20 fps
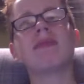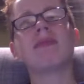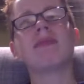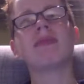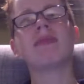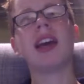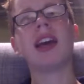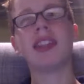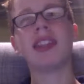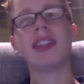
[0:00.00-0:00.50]

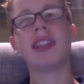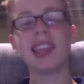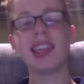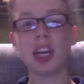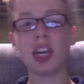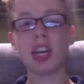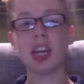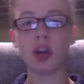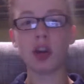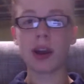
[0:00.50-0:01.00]
I think they
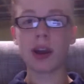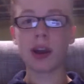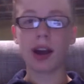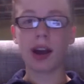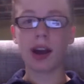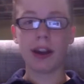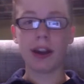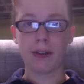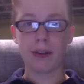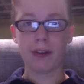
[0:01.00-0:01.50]
could have went
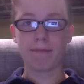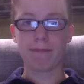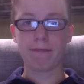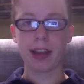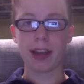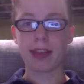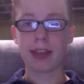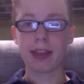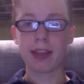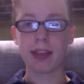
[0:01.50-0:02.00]
higher. I
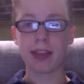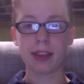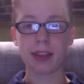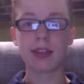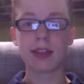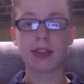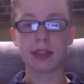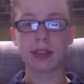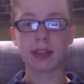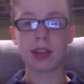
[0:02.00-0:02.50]
think
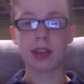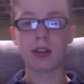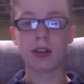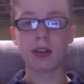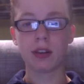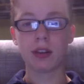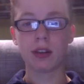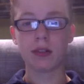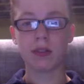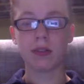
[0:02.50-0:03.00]
that they could
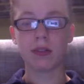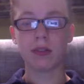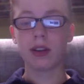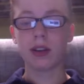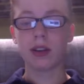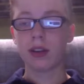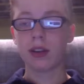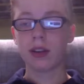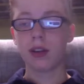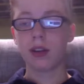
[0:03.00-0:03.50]
have
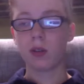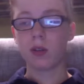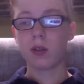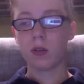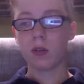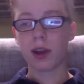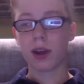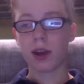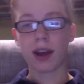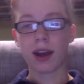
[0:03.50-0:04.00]

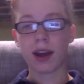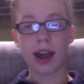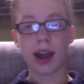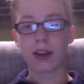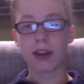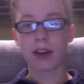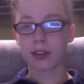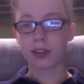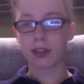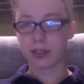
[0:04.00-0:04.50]
went higher
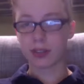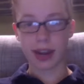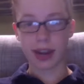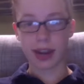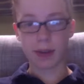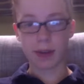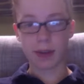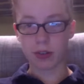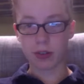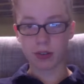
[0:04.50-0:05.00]
than
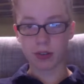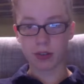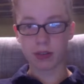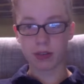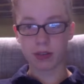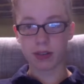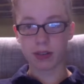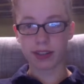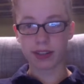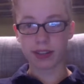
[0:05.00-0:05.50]
Skyrush or something
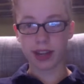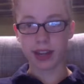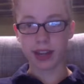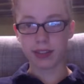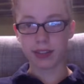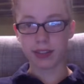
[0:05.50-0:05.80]
like that.